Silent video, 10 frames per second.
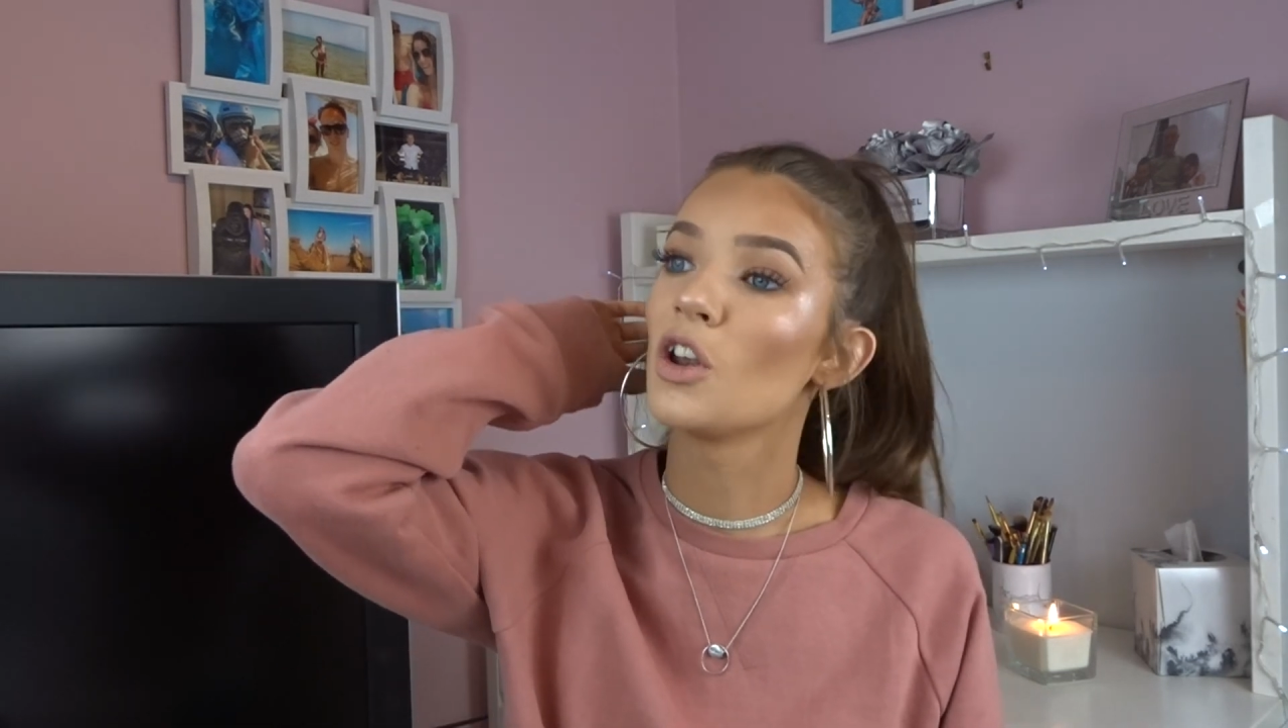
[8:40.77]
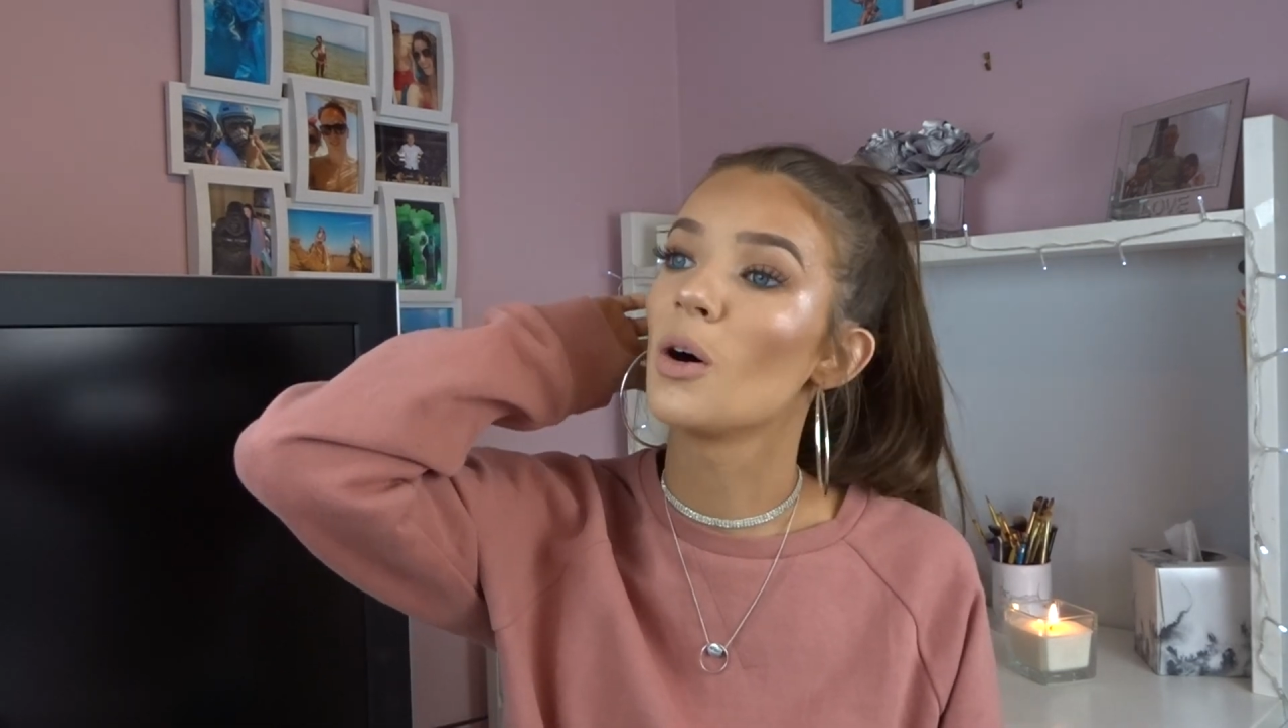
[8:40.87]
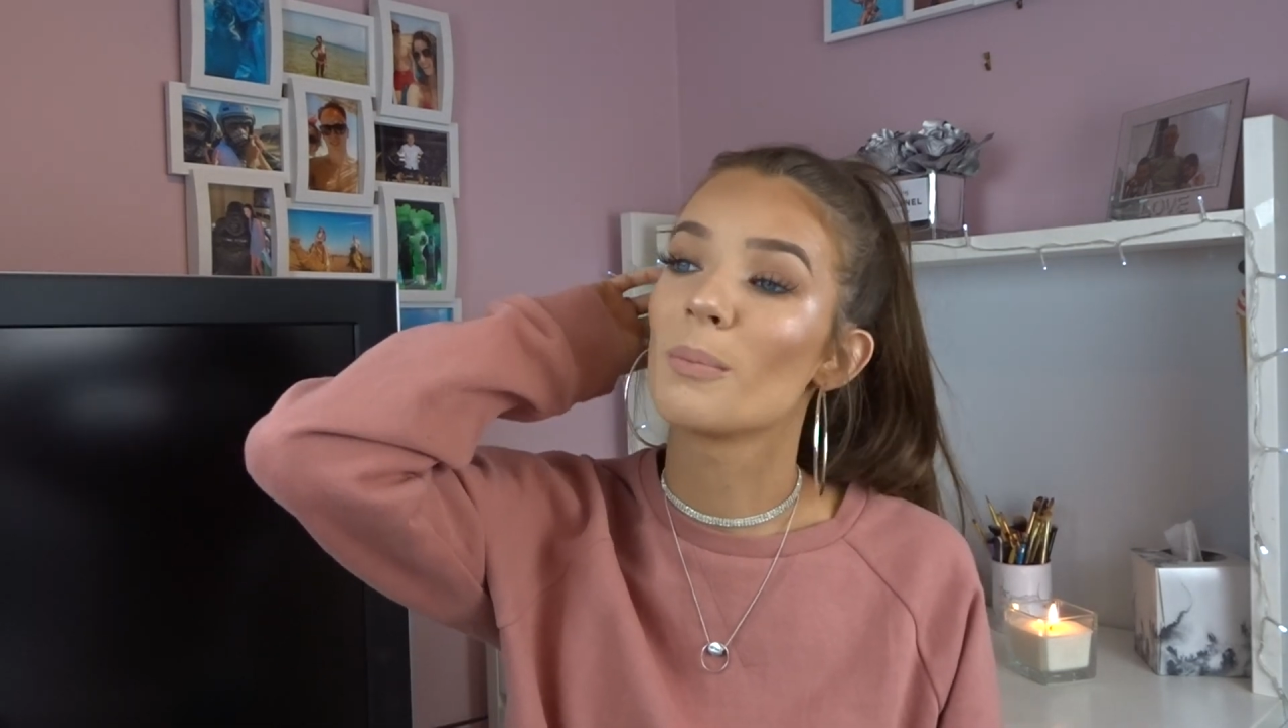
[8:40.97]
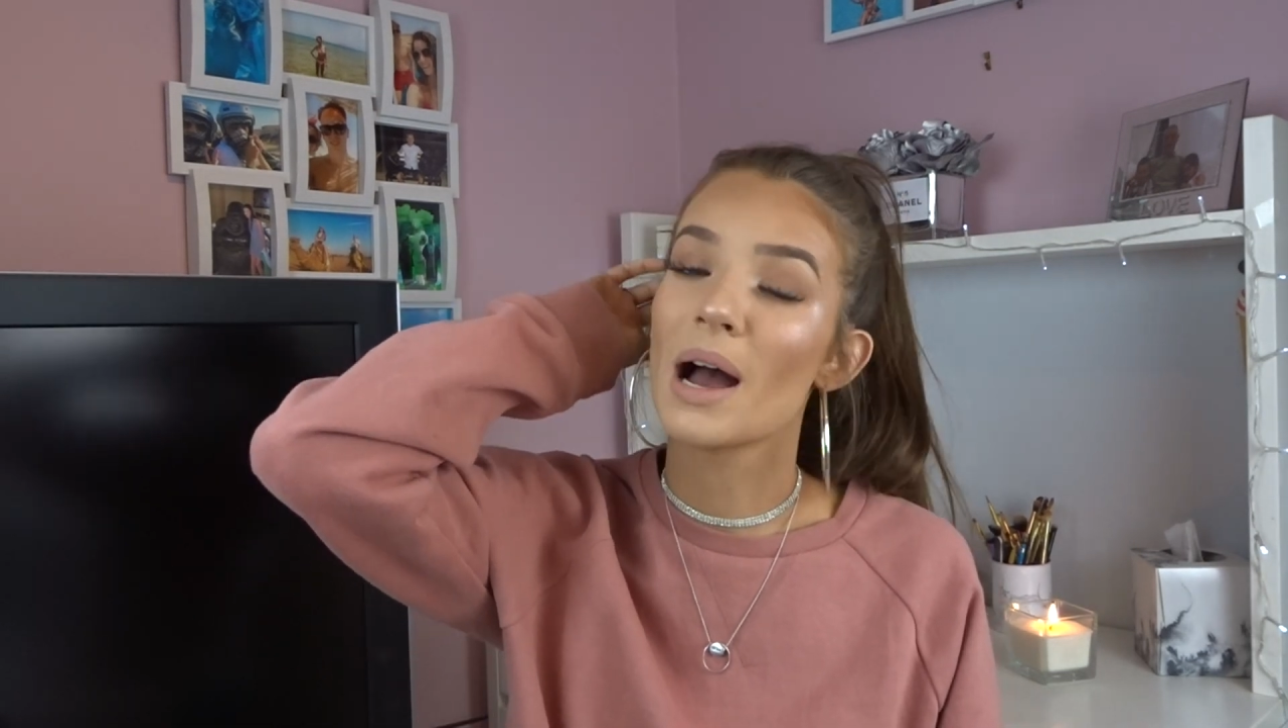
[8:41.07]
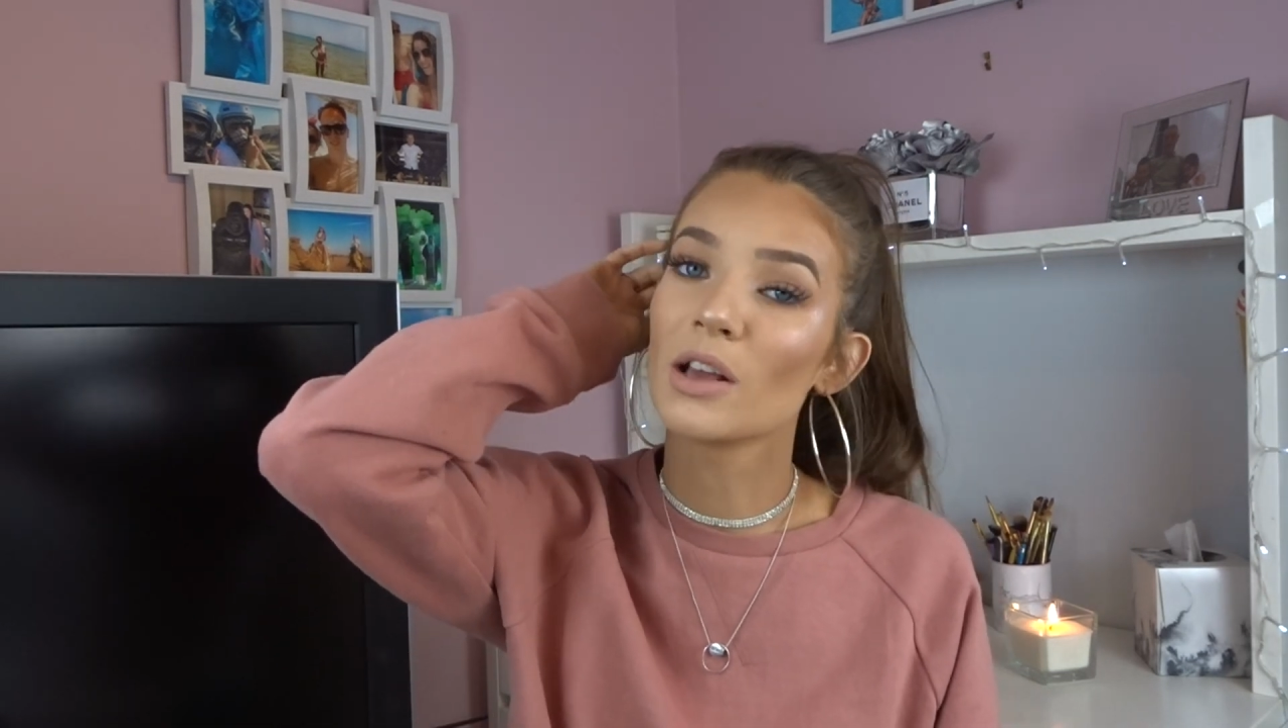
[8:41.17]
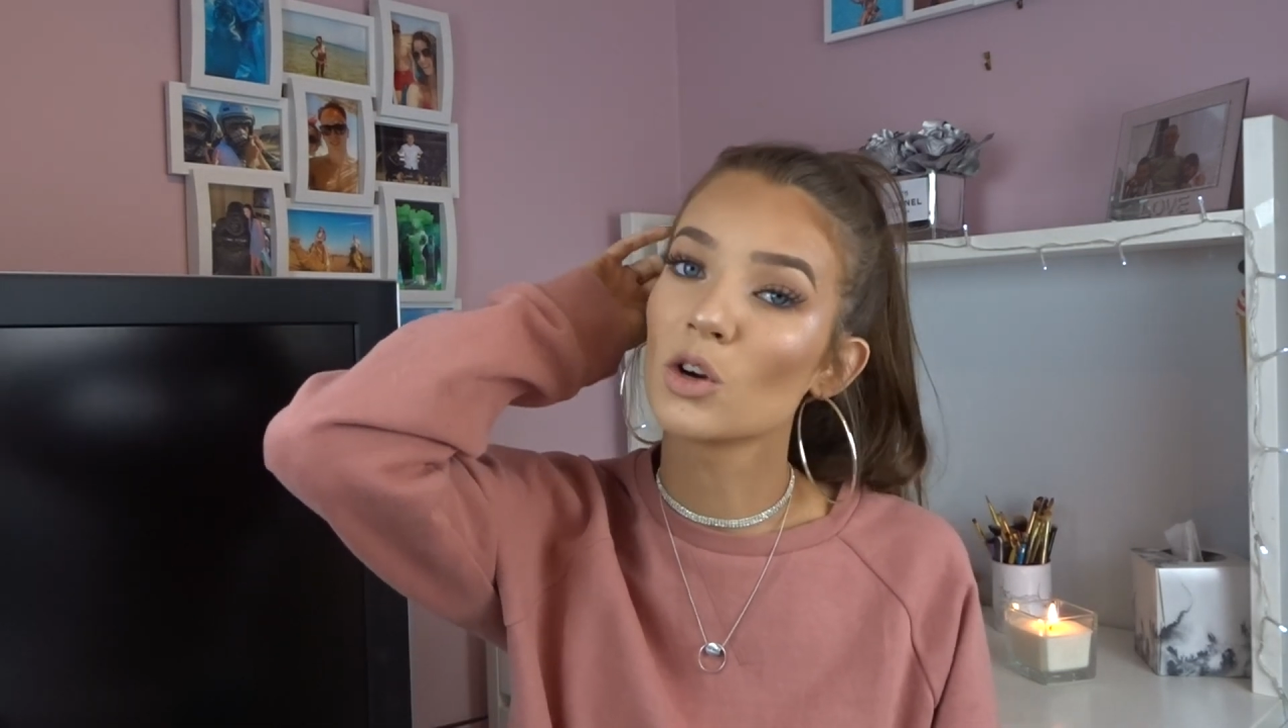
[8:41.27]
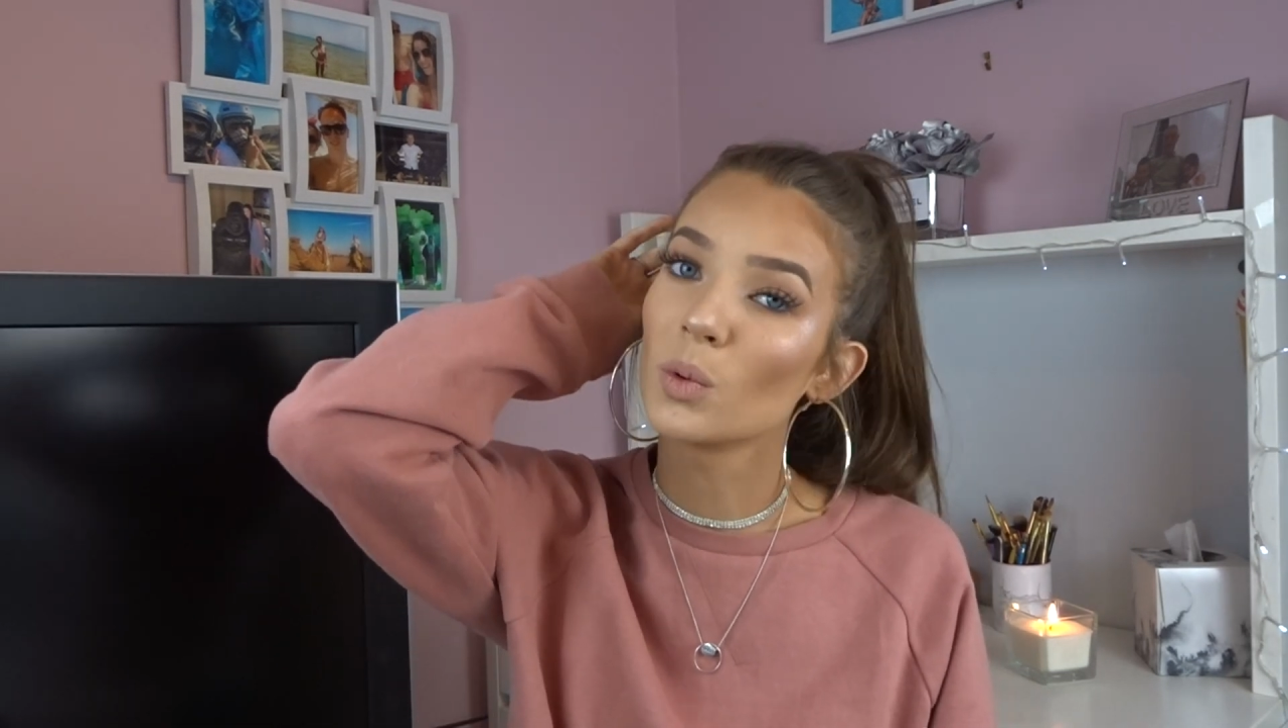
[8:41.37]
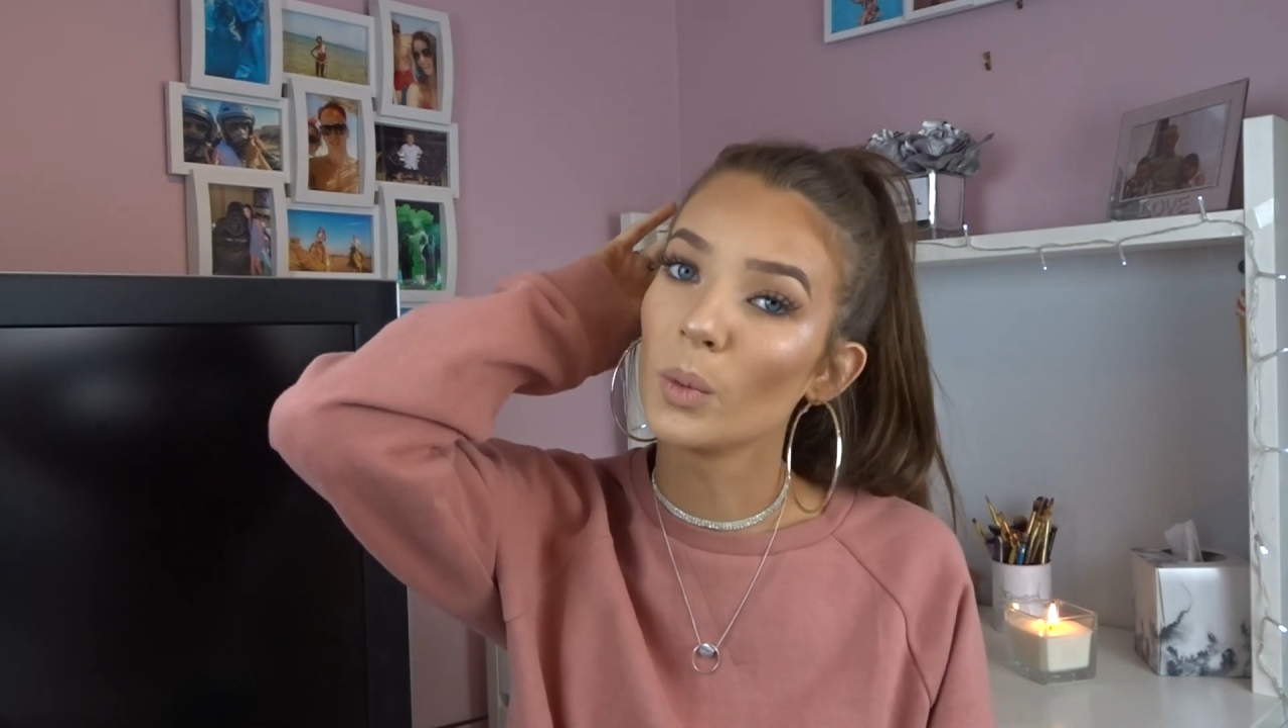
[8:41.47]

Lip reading: like makeup